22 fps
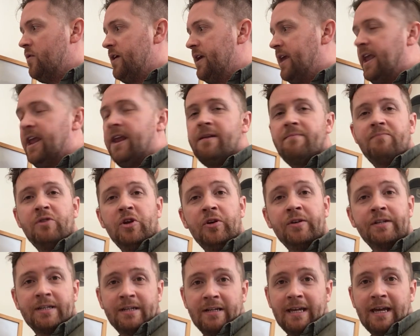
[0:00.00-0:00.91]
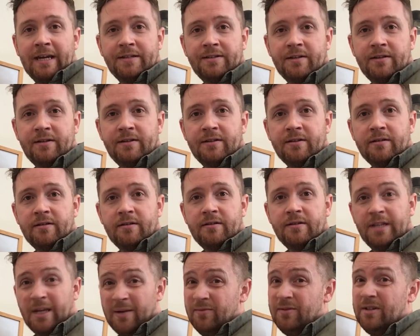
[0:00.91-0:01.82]
In music lessons,
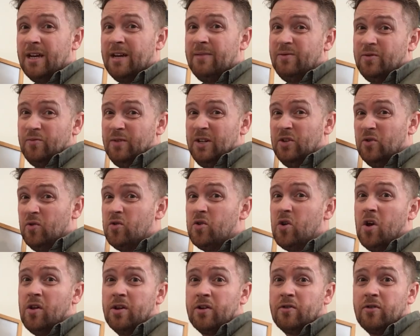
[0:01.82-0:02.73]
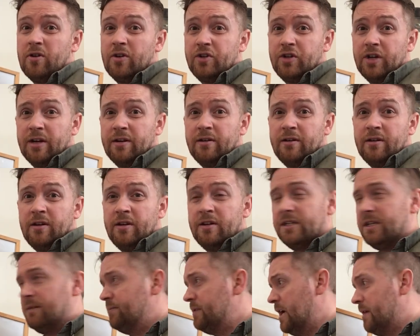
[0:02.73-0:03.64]
sometimes we don't call it crotchet.
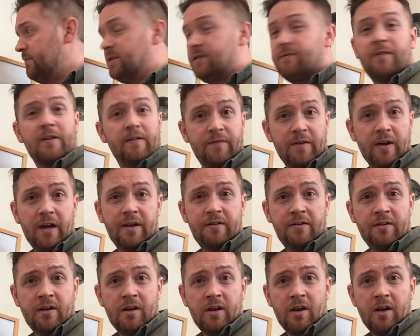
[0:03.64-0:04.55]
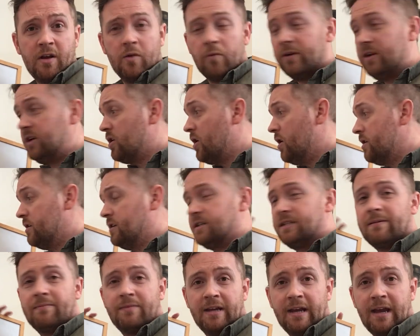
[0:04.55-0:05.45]
Sometimes, for fun, we call it
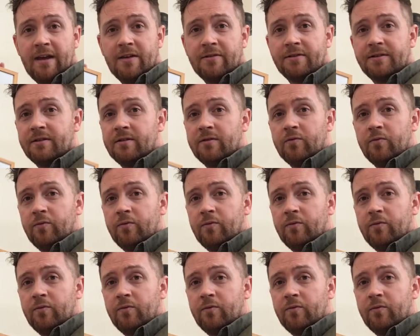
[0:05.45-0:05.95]
something else.